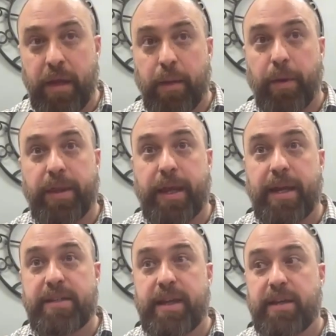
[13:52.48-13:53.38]
But that
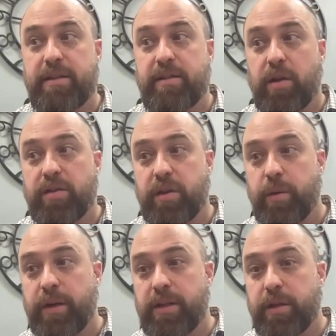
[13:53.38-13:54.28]
NTS is also
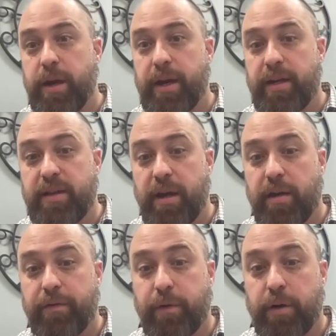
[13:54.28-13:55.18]
an integrating center
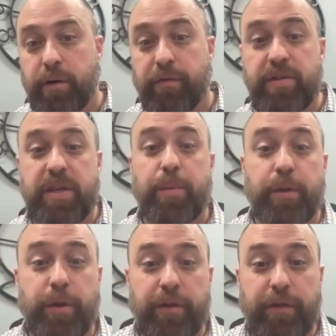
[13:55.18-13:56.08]
for
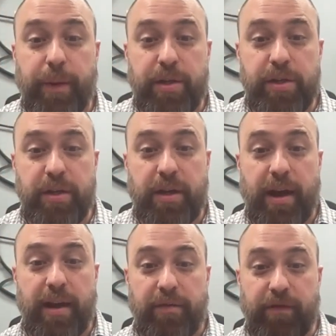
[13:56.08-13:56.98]
vestibular information
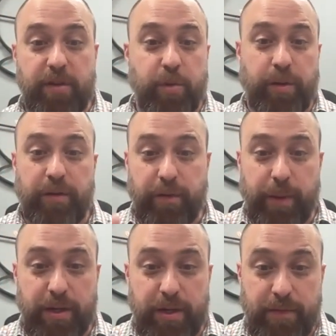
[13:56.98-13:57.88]
and visual
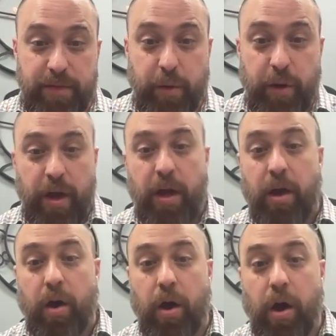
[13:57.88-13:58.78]
information. So
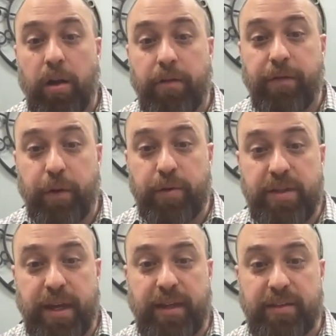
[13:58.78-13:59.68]
all of those
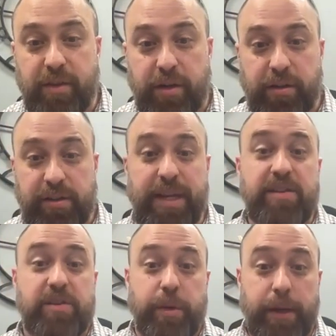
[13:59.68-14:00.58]
things are
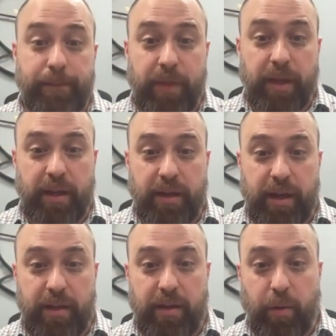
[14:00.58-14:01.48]
sensory in
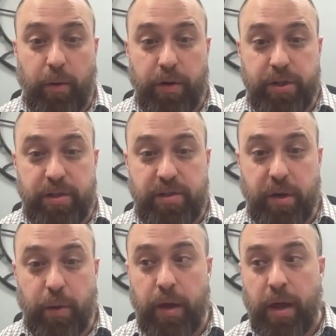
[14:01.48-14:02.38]
their origin.
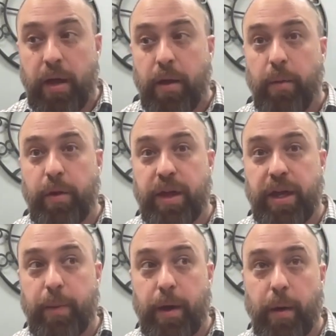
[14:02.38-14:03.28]
So we think
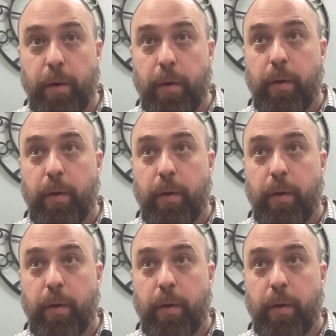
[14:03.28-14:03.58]
about